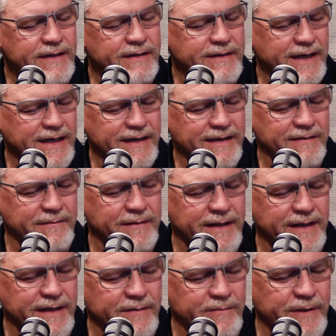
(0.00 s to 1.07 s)
Kind
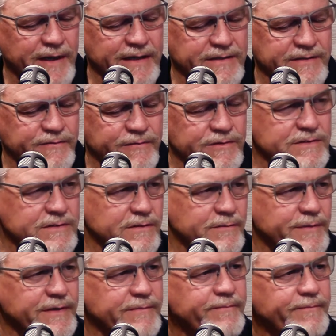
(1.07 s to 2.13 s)
of unpack this for us a little bit.